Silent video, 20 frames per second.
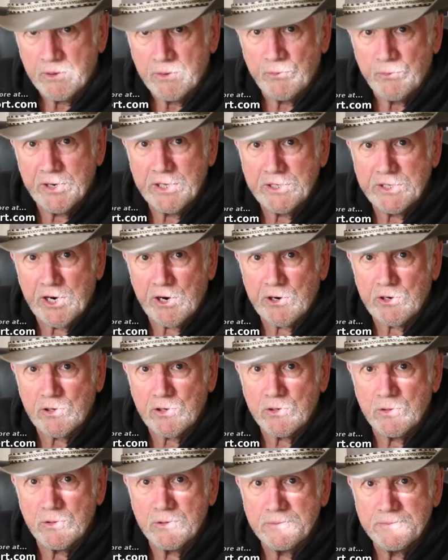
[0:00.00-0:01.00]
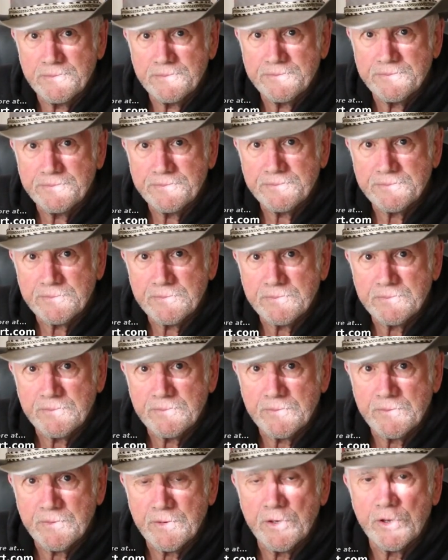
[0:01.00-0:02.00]
Read the article.
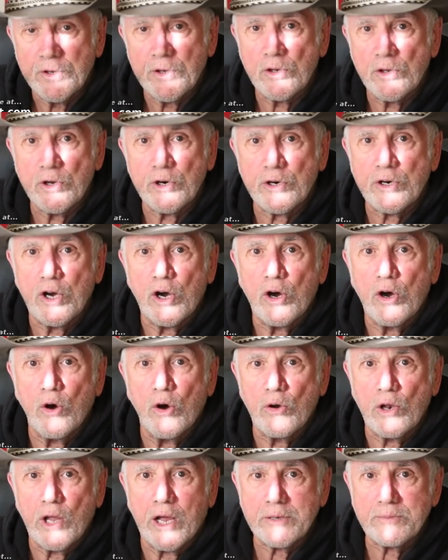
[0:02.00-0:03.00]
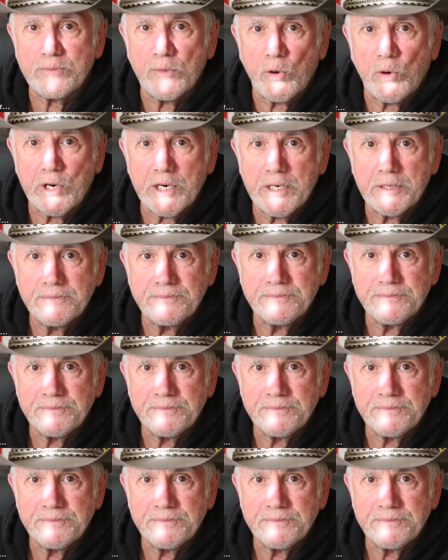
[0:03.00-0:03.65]
You'll learn a whole lot more